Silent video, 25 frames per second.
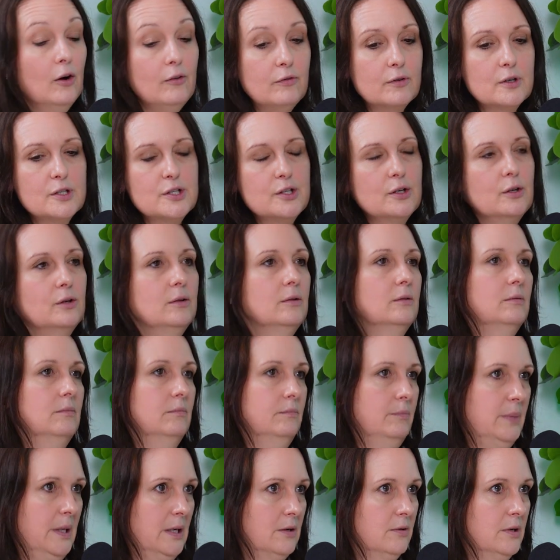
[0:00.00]
over a certain
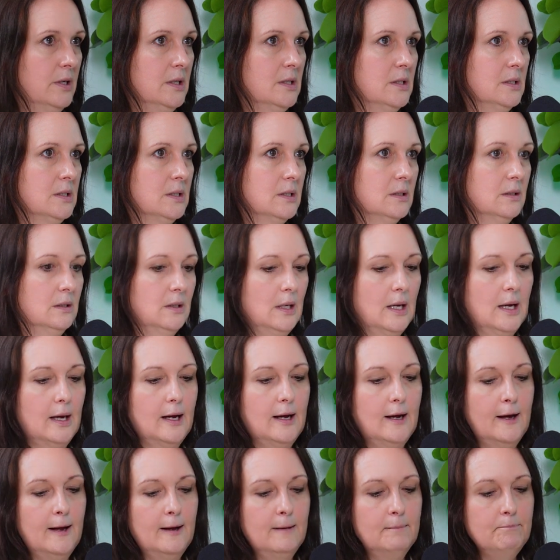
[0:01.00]
period.
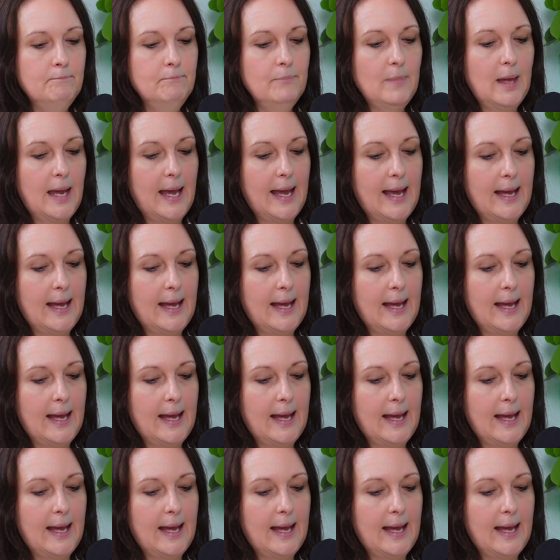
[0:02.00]
And,